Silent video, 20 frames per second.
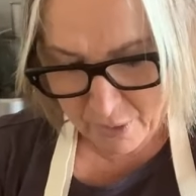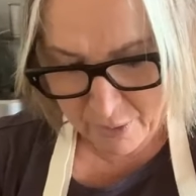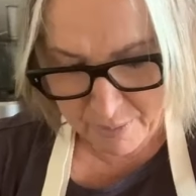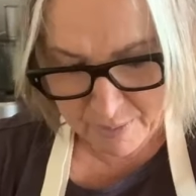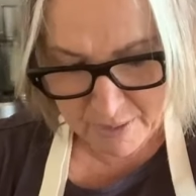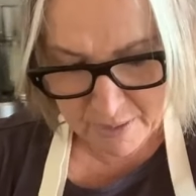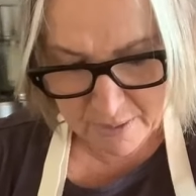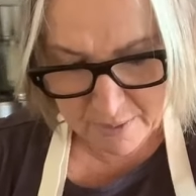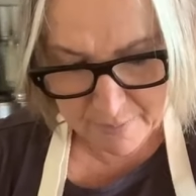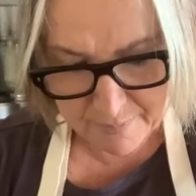
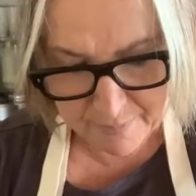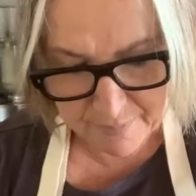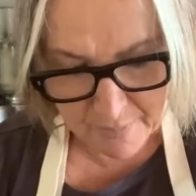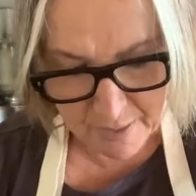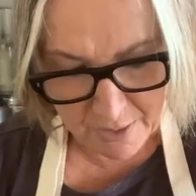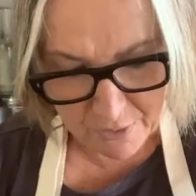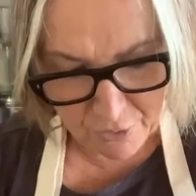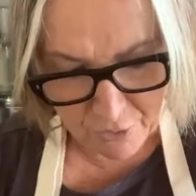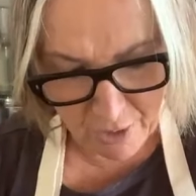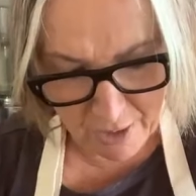Oops.
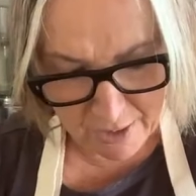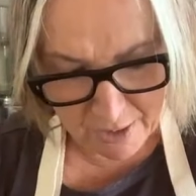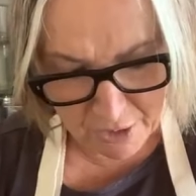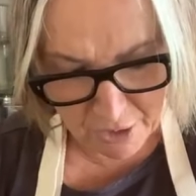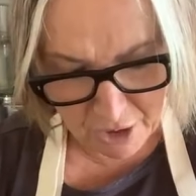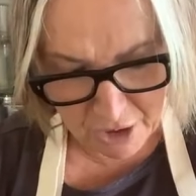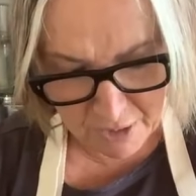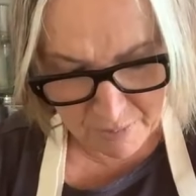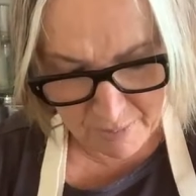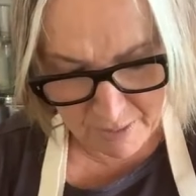And try to
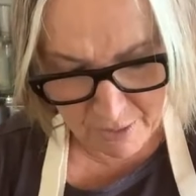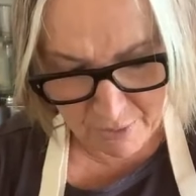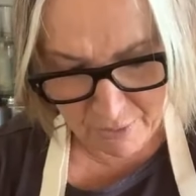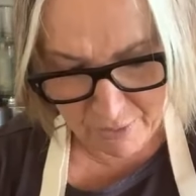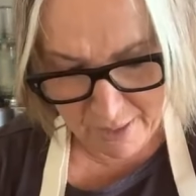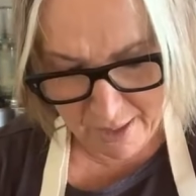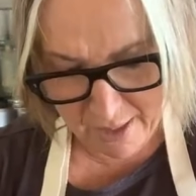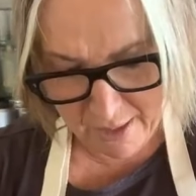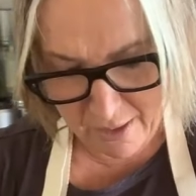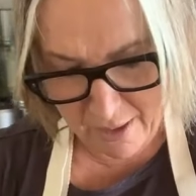just
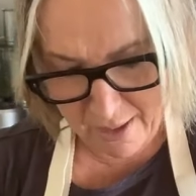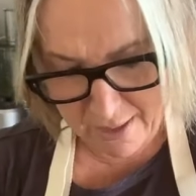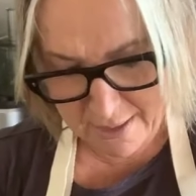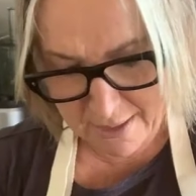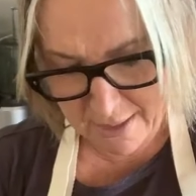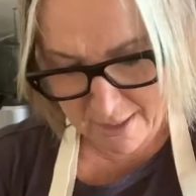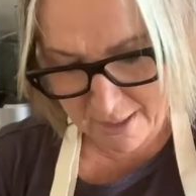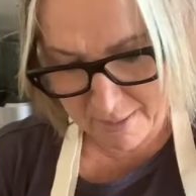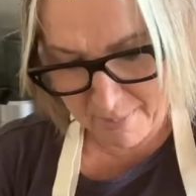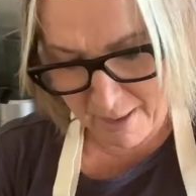sprinkle that
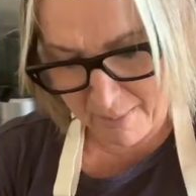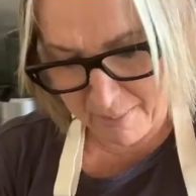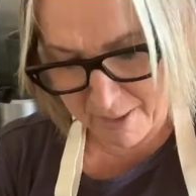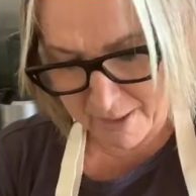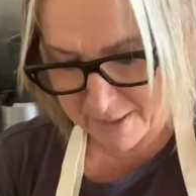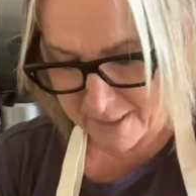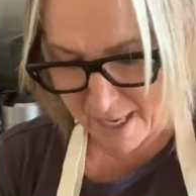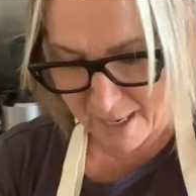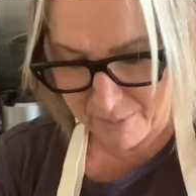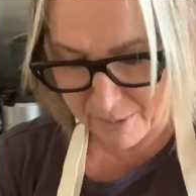nicely.
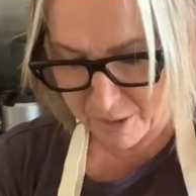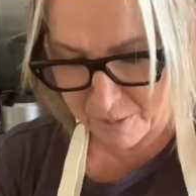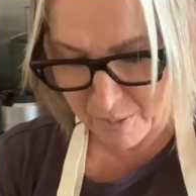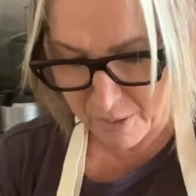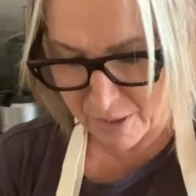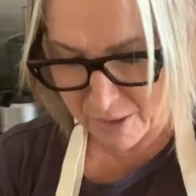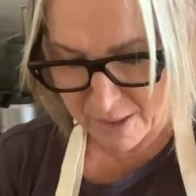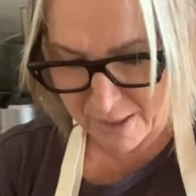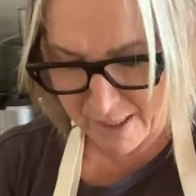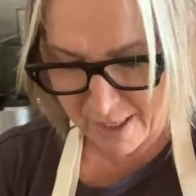Maybe a
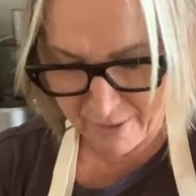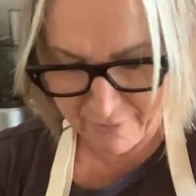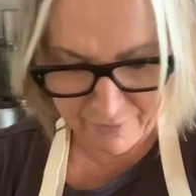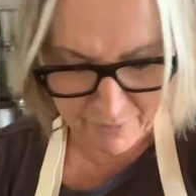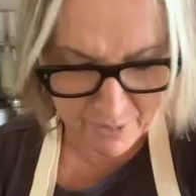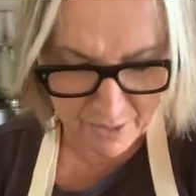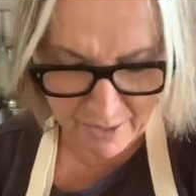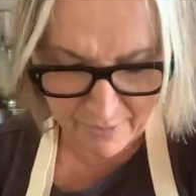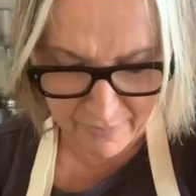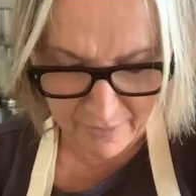tablespoon's
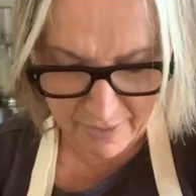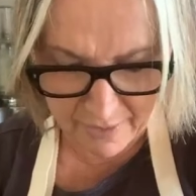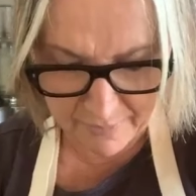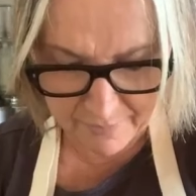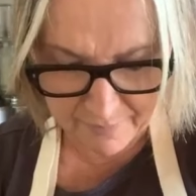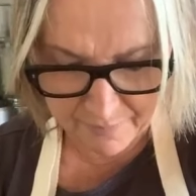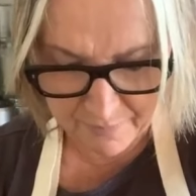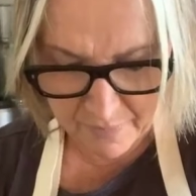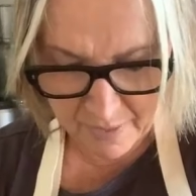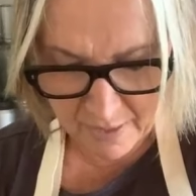enough, whatever.
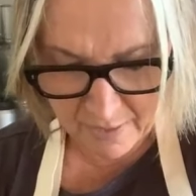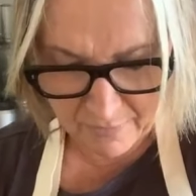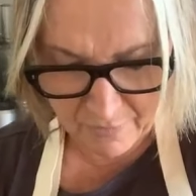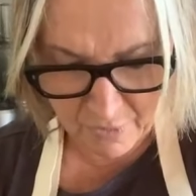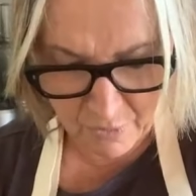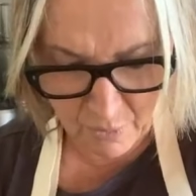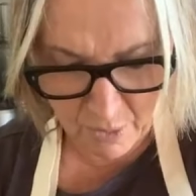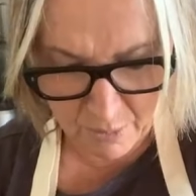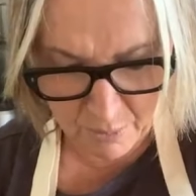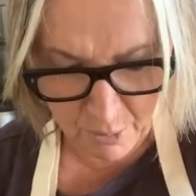
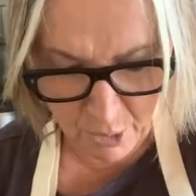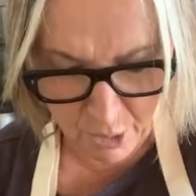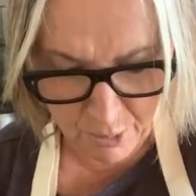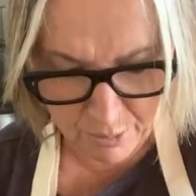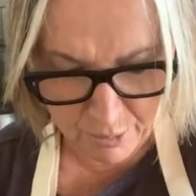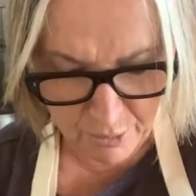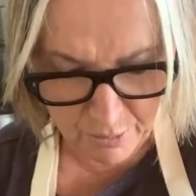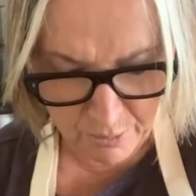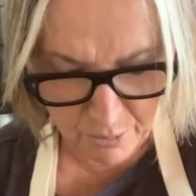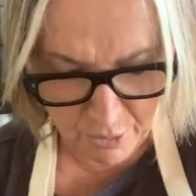If you want
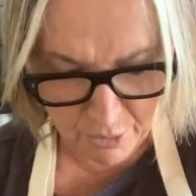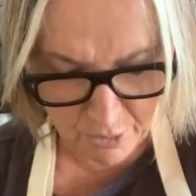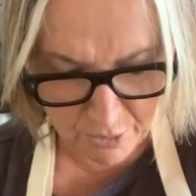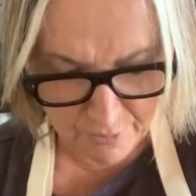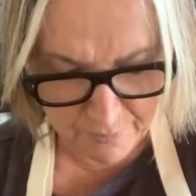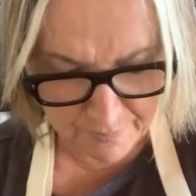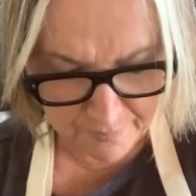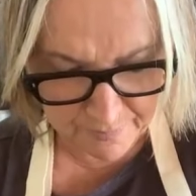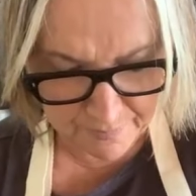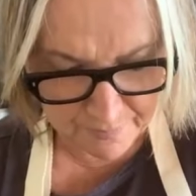more, put
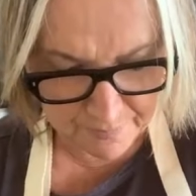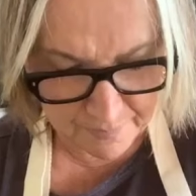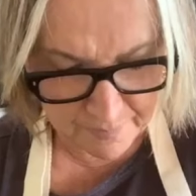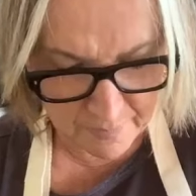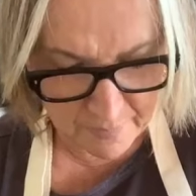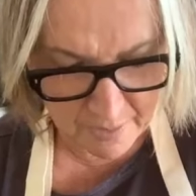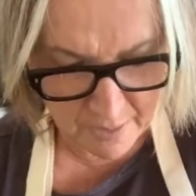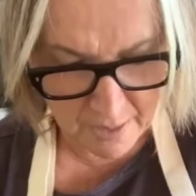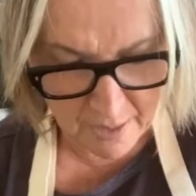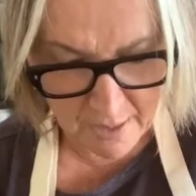more.
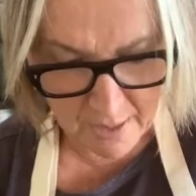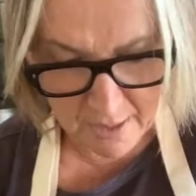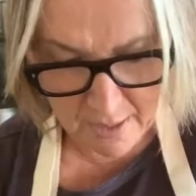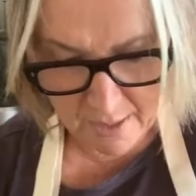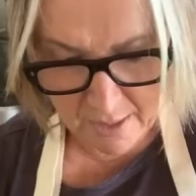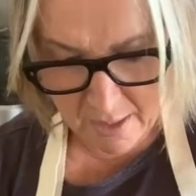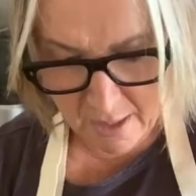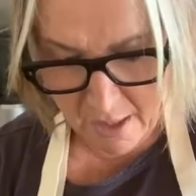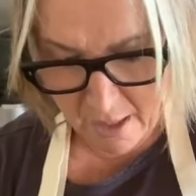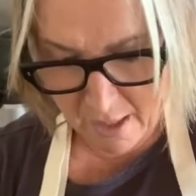
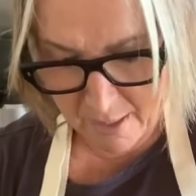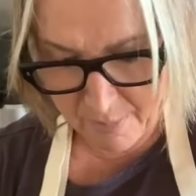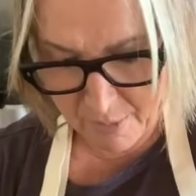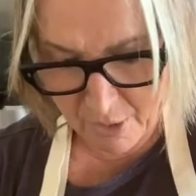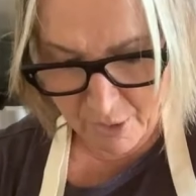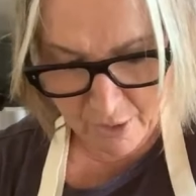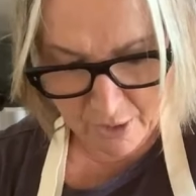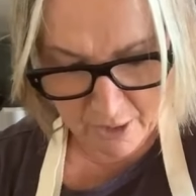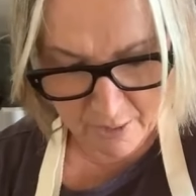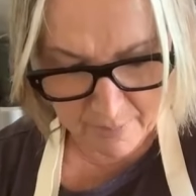I'm
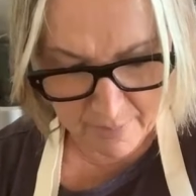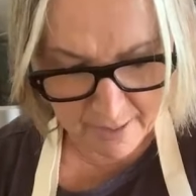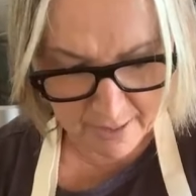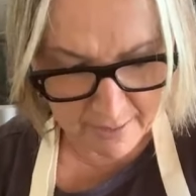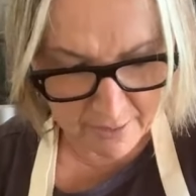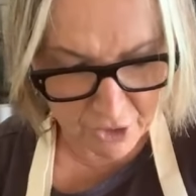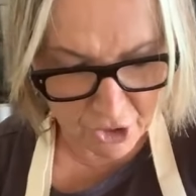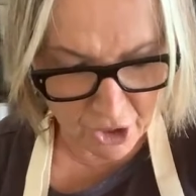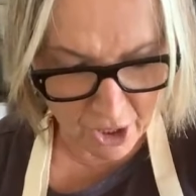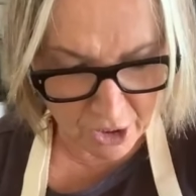not going to be
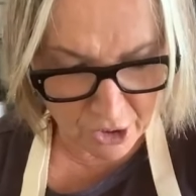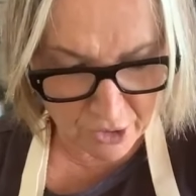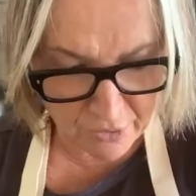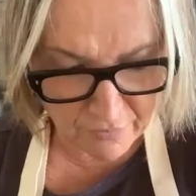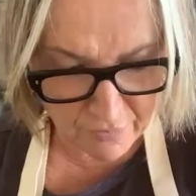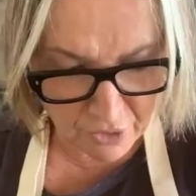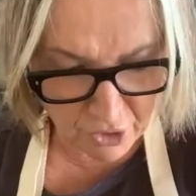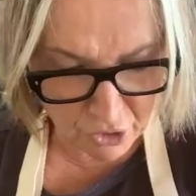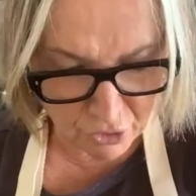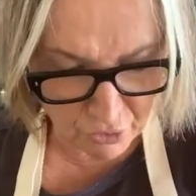the judge
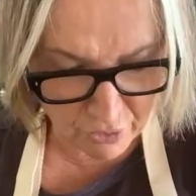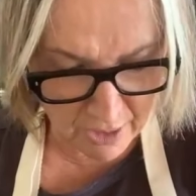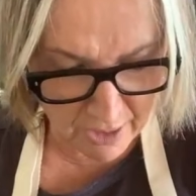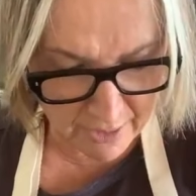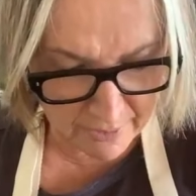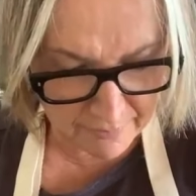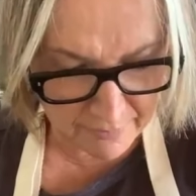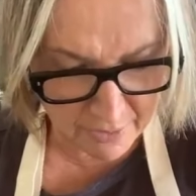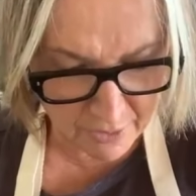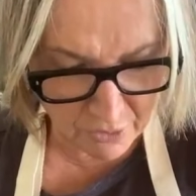of the sugar
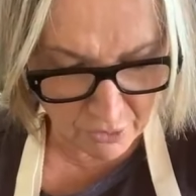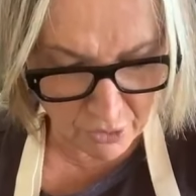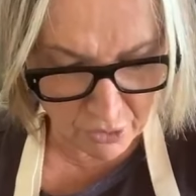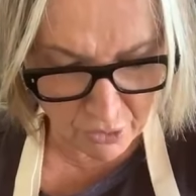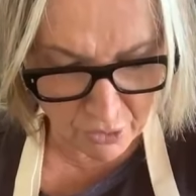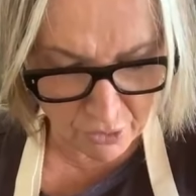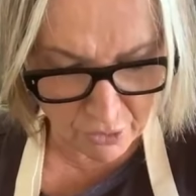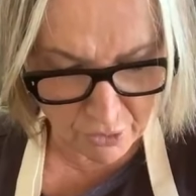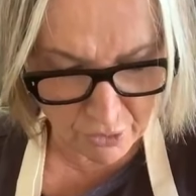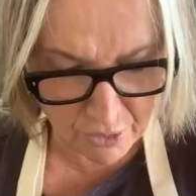that you
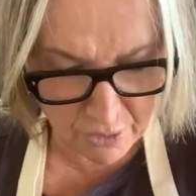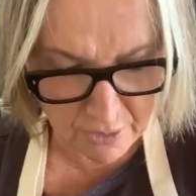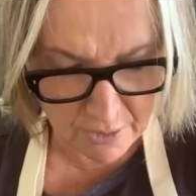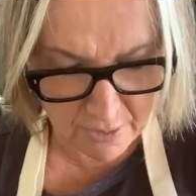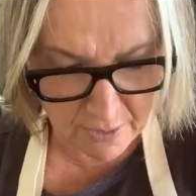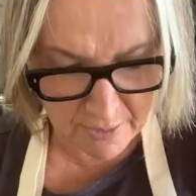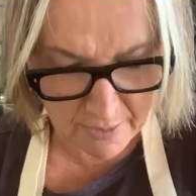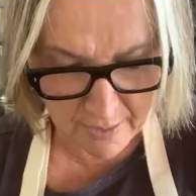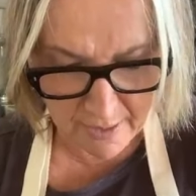use.